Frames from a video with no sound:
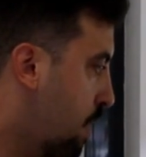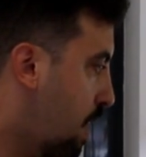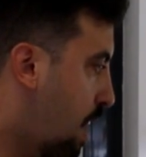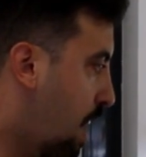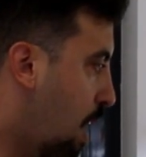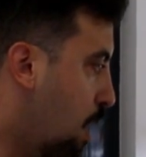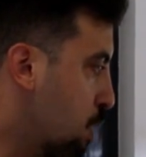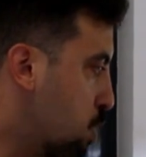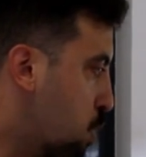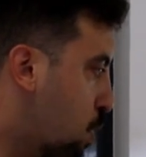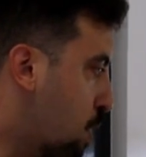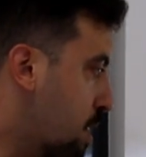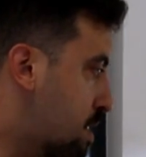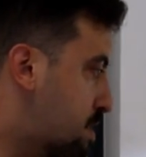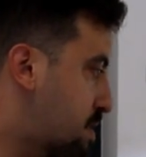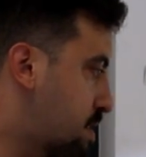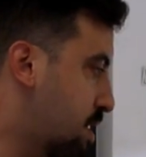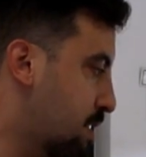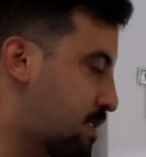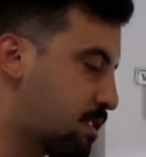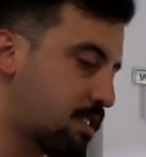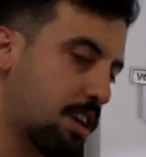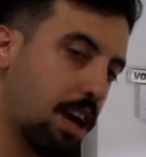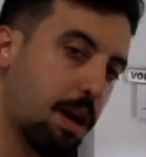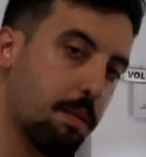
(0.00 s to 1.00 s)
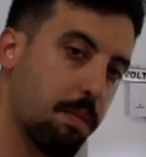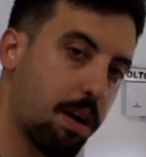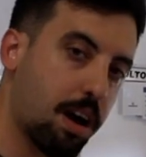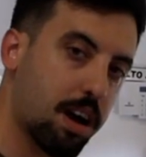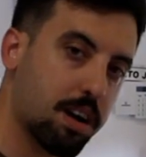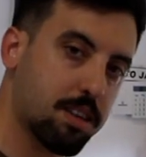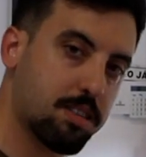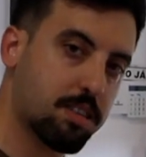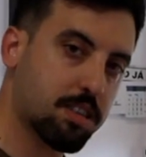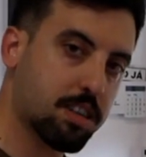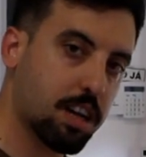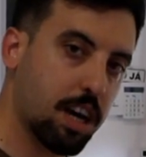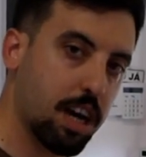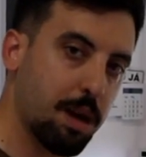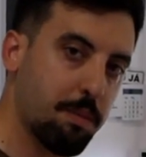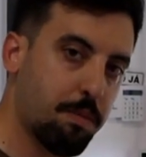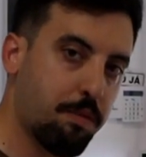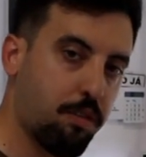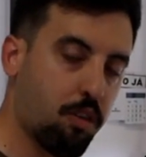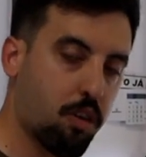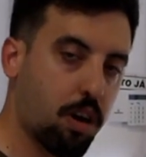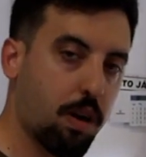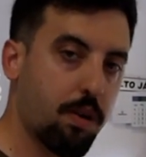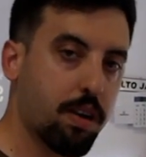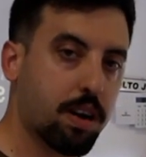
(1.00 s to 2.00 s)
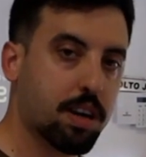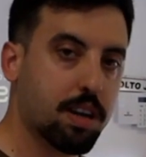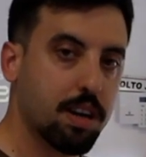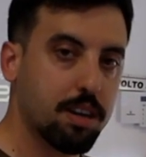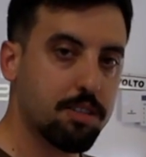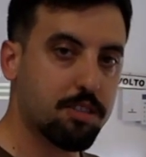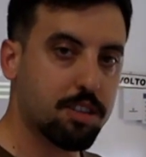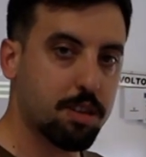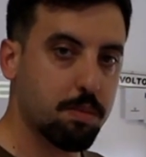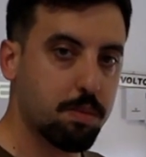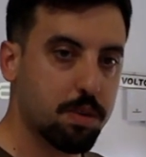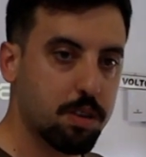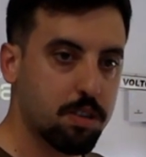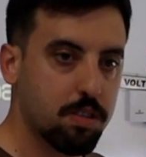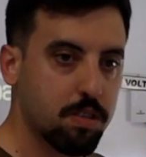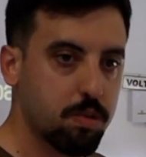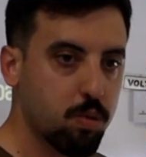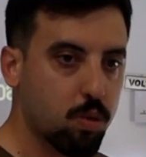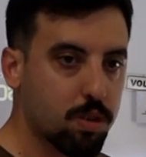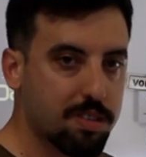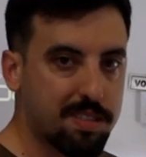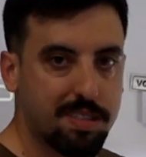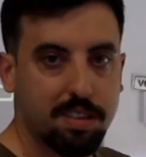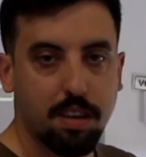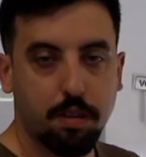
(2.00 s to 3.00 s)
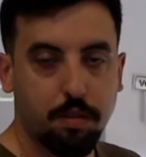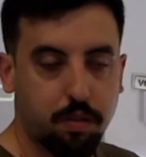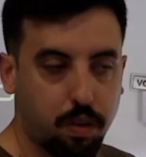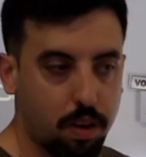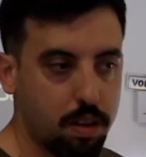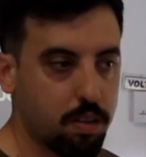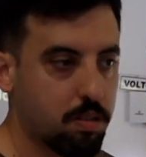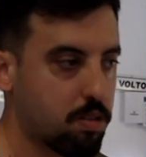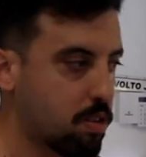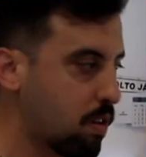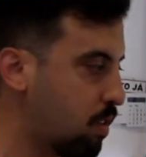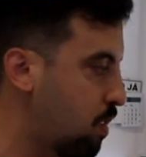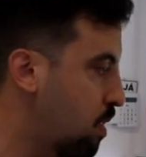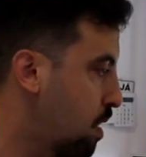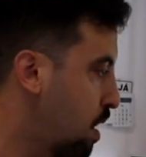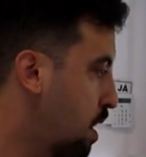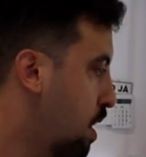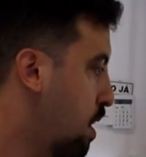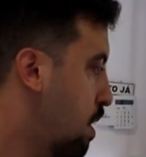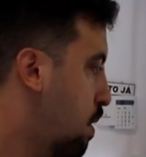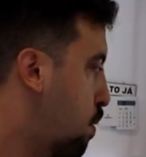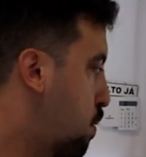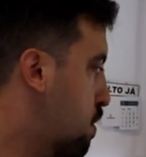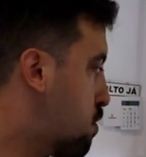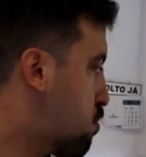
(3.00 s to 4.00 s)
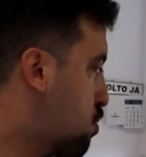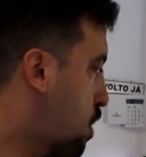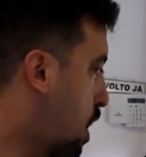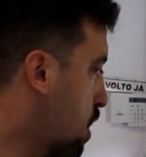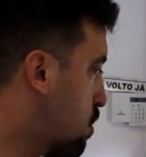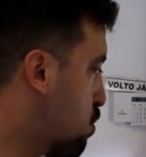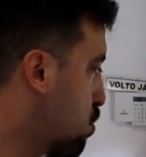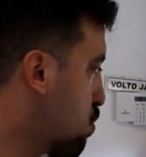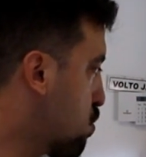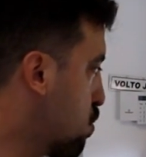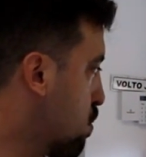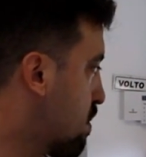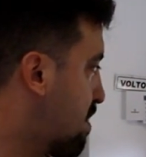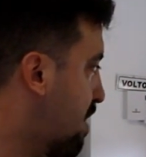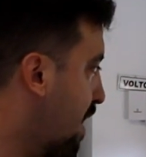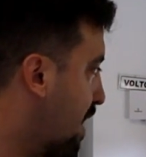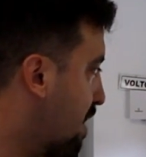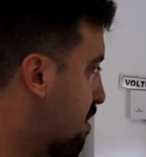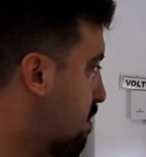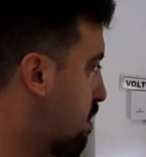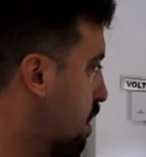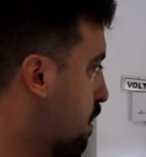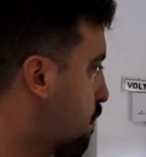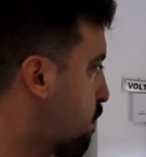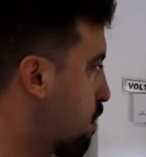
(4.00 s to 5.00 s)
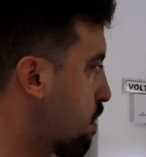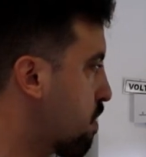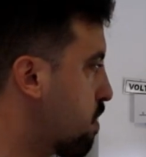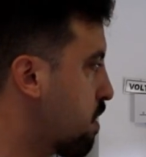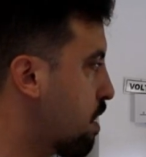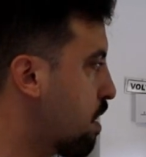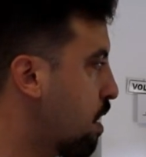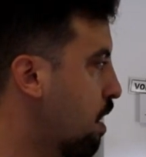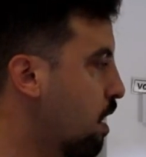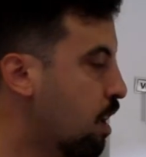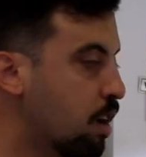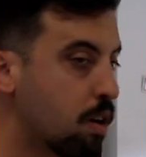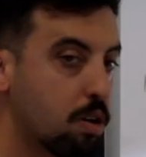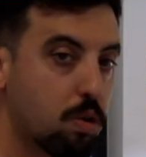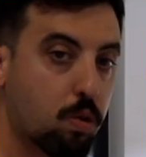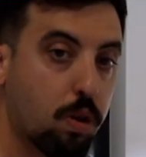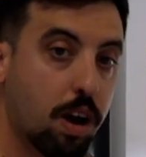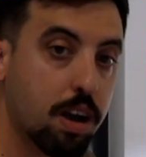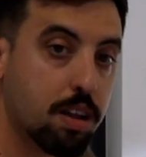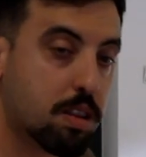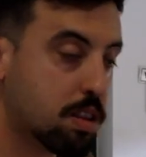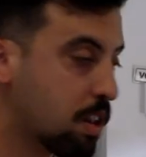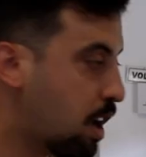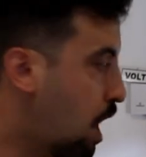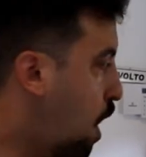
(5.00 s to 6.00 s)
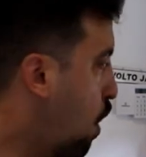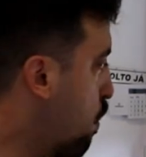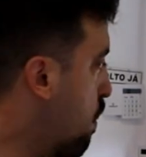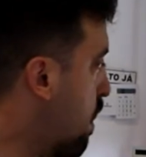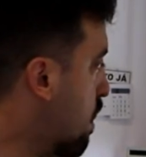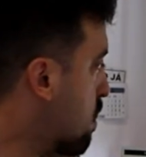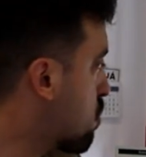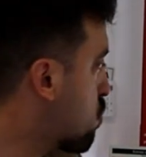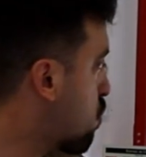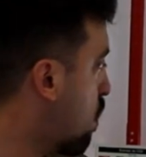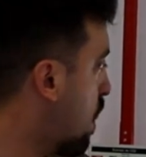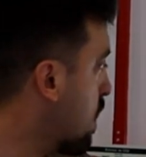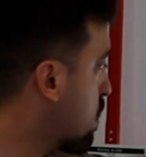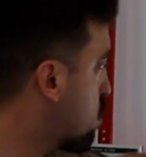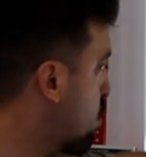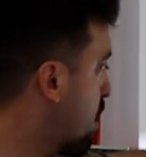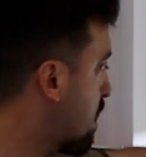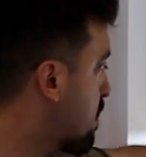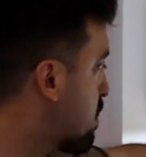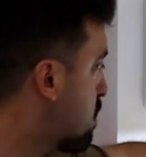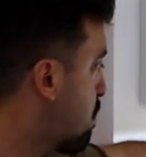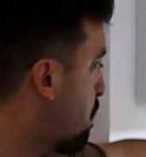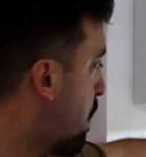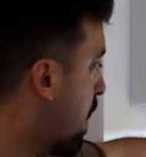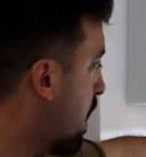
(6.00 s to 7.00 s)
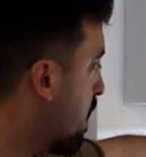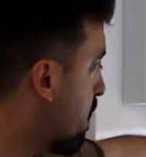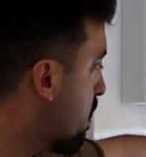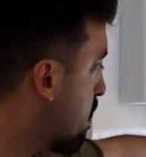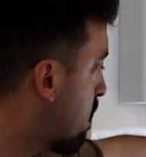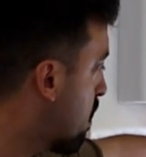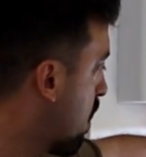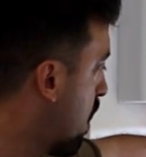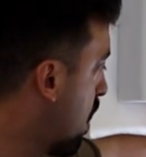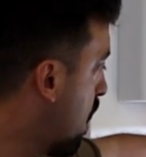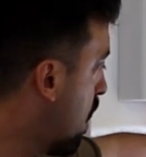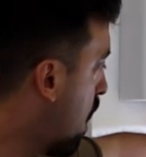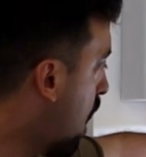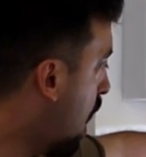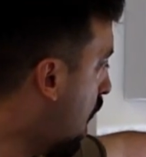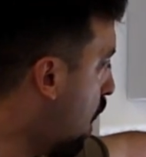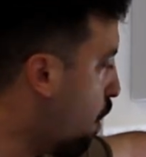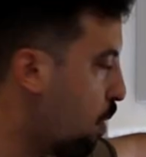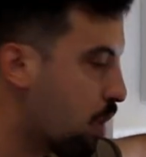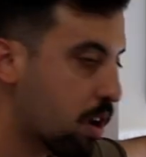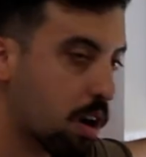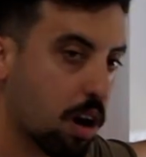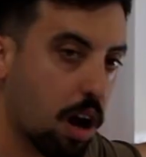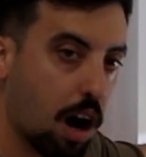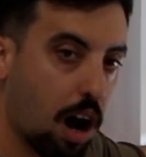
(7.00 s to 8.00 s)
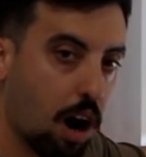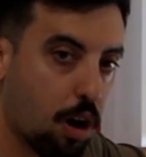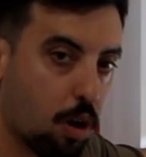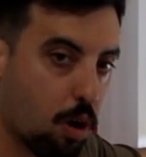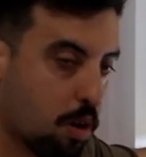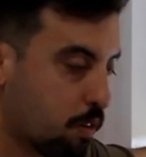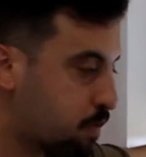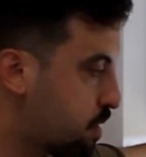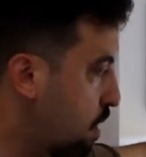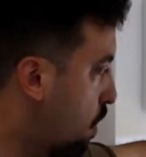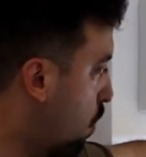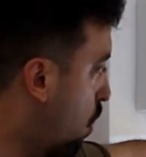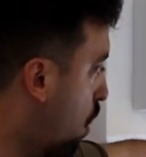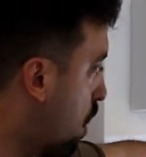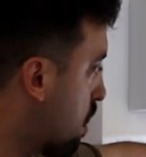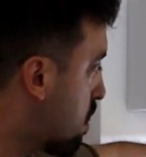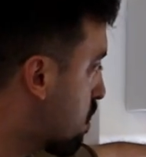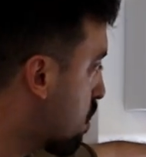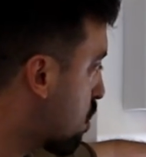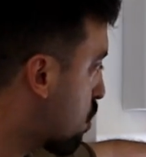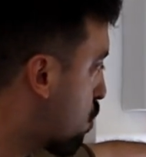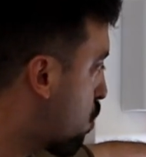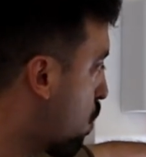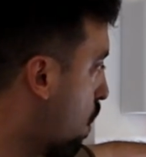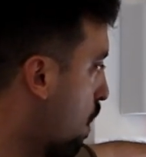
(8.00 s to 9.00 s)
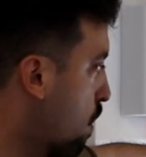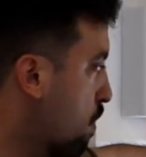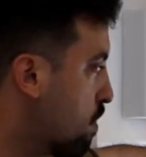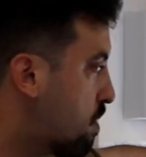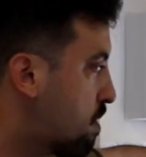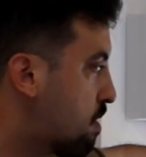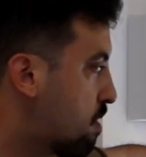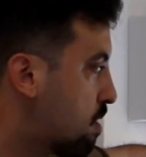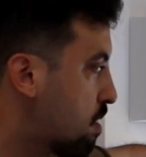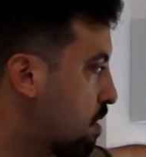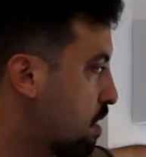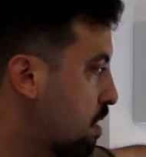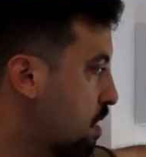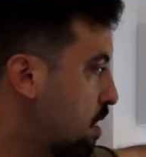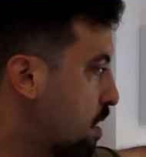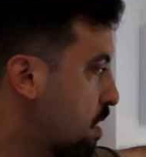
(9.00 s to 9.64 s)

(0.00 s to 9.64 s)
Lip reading: although it's the same hardscape, for our customers looks different. So we try to do things differently. Right now we are trying to expand our out of the water growth.